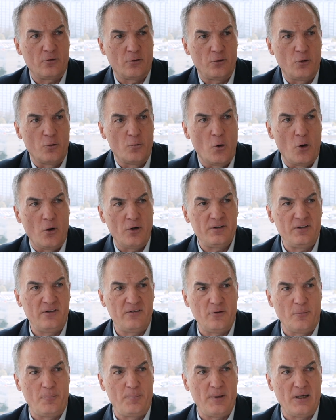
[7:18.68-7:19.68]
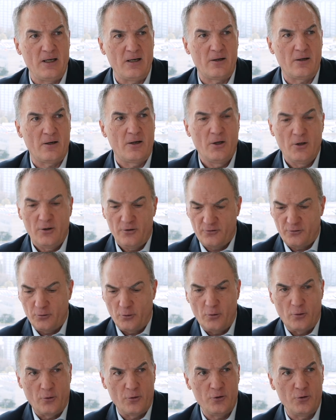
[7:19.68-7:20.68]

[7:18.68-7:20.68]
So the work disappear. So